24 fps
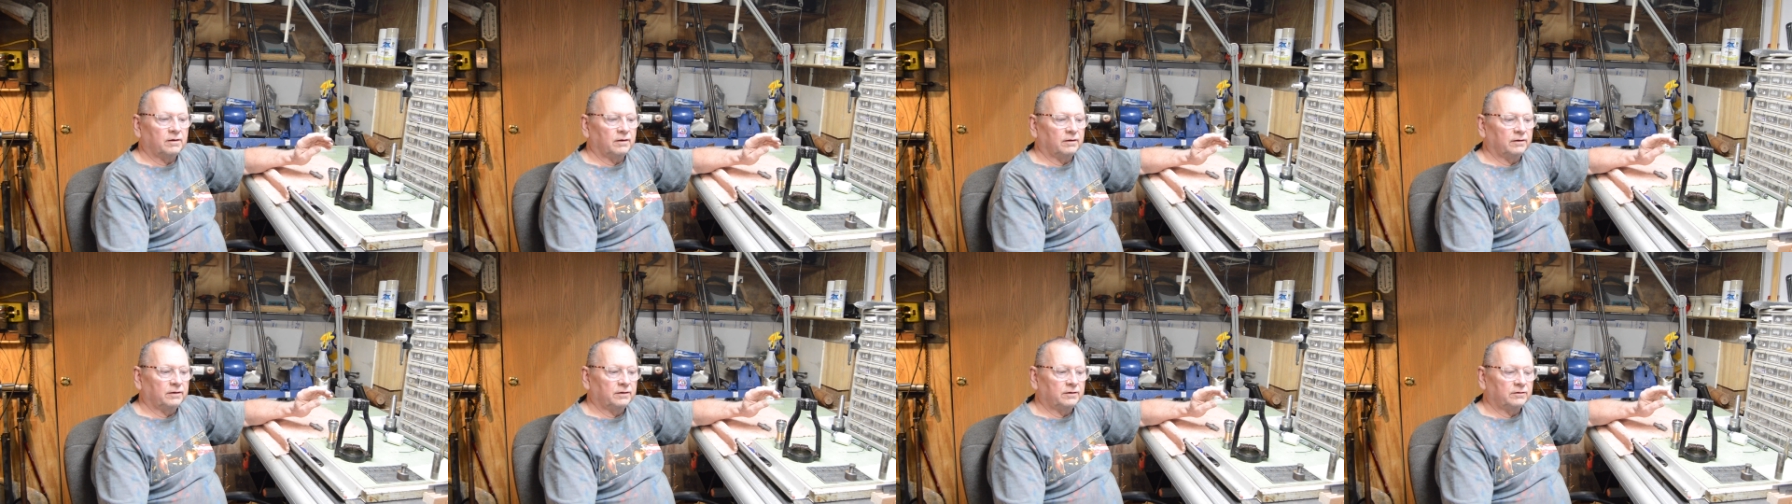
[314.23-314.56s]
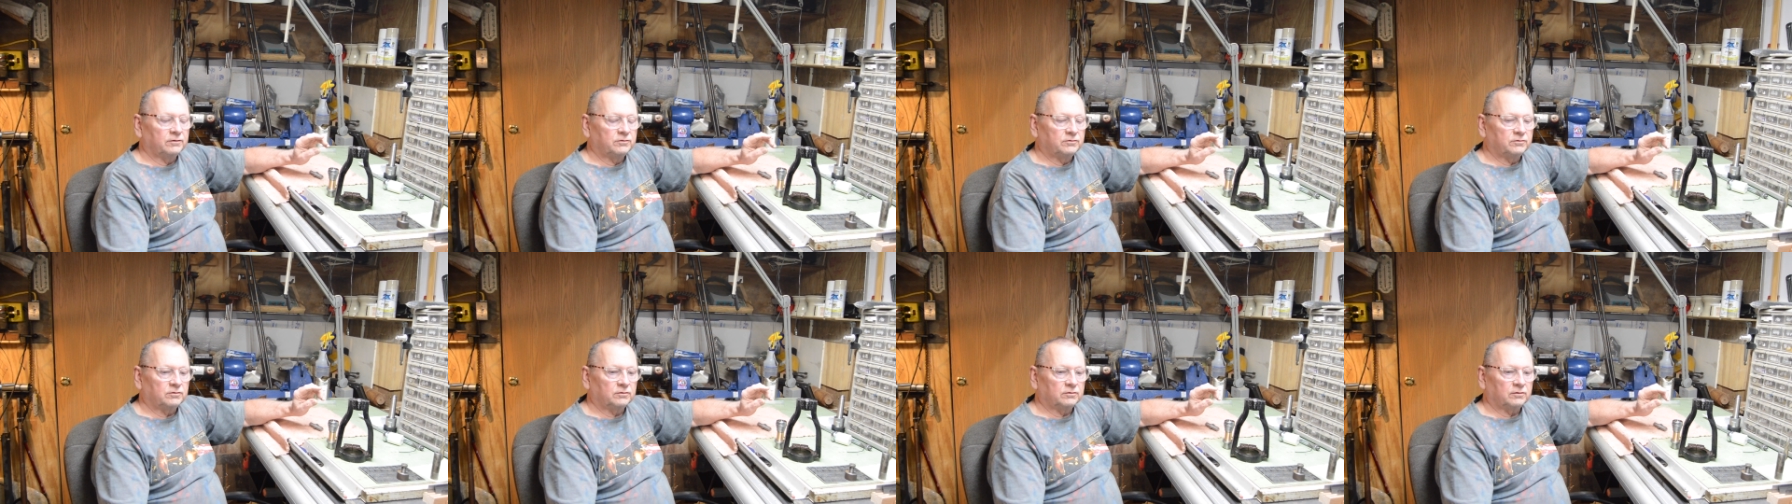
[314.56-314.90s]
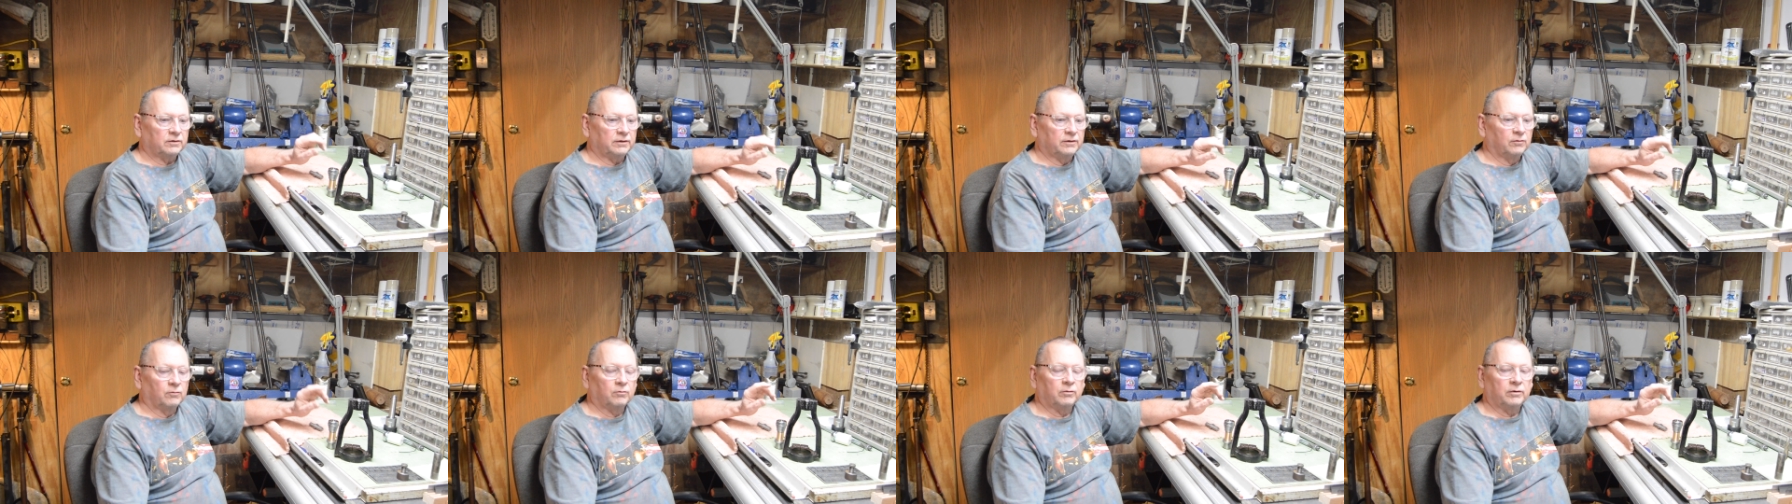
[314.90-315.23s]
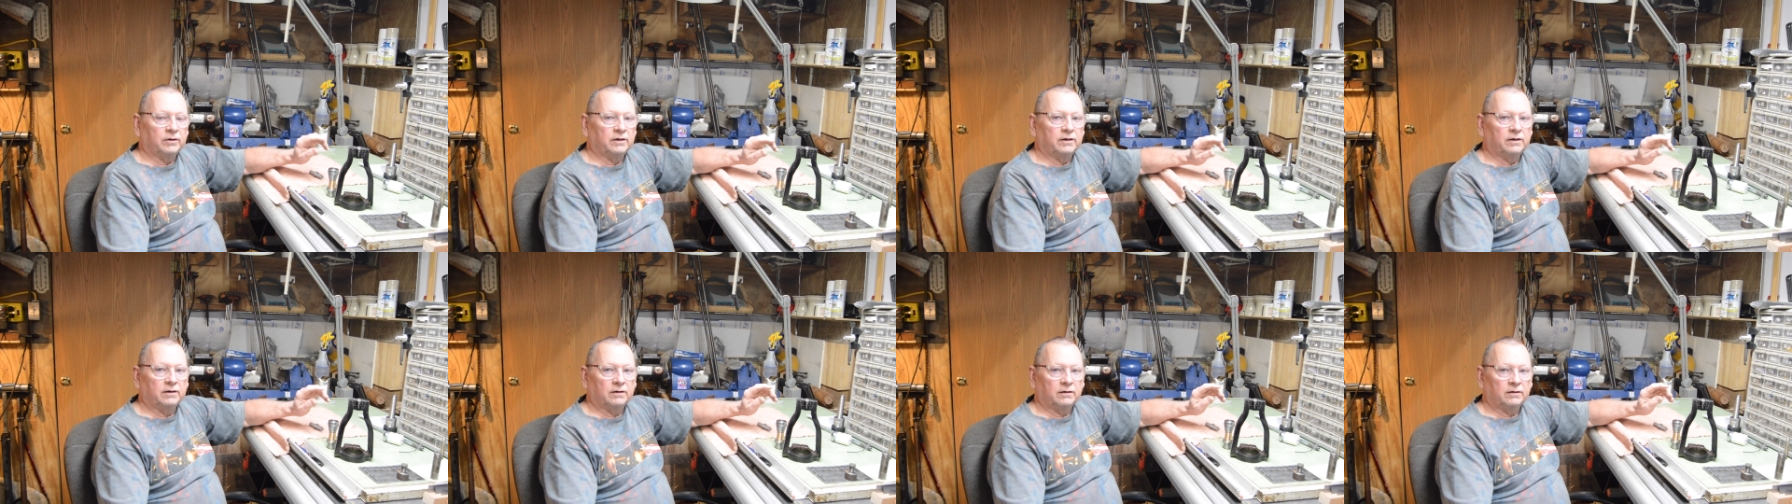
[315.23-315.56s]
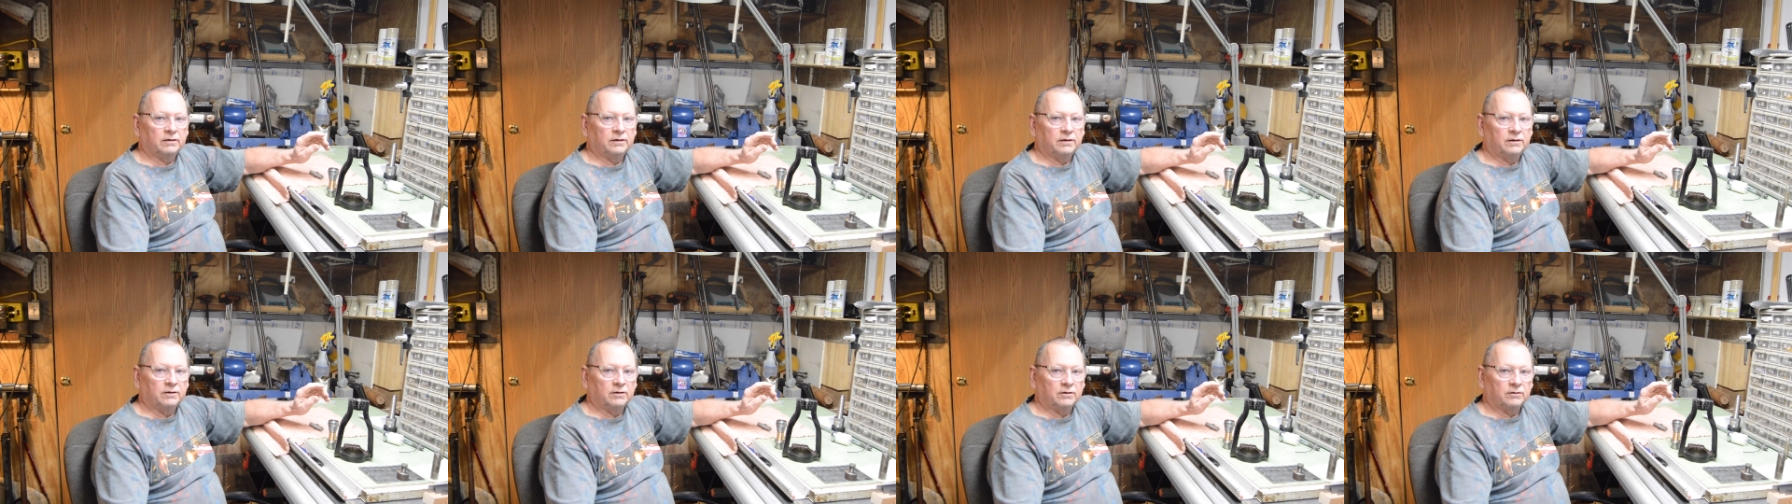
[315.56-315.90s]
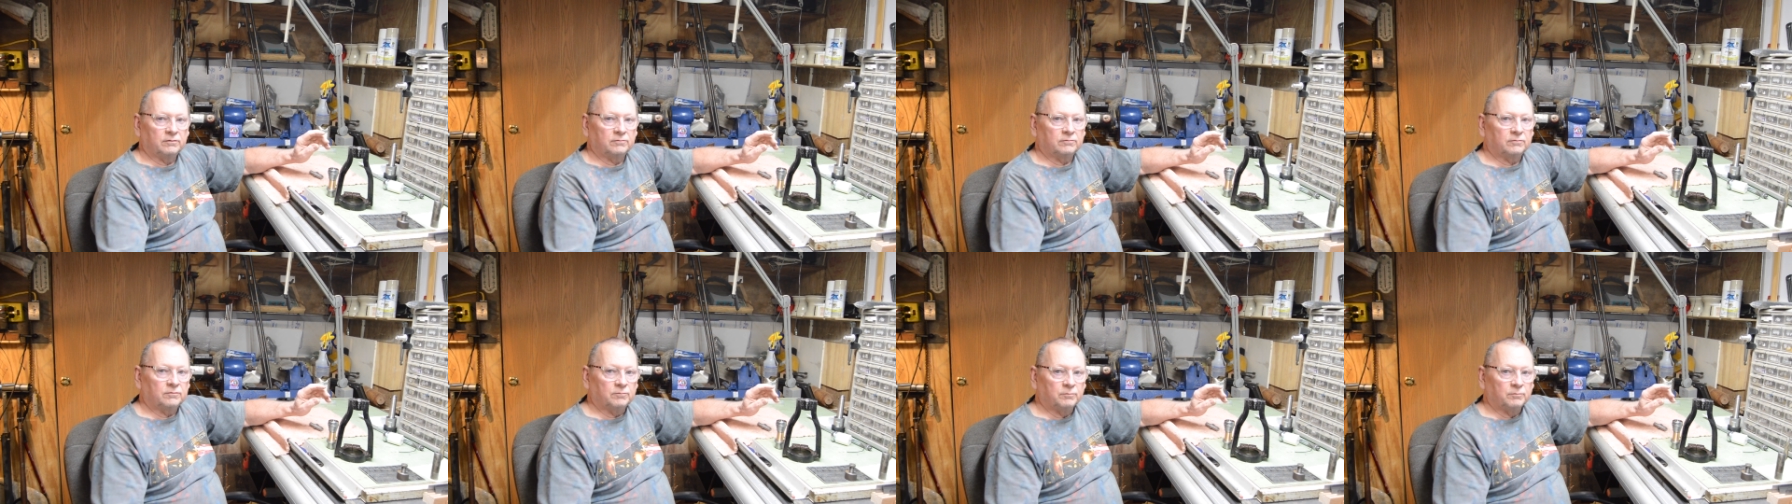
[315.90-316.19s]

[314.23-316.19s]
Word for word: is in in the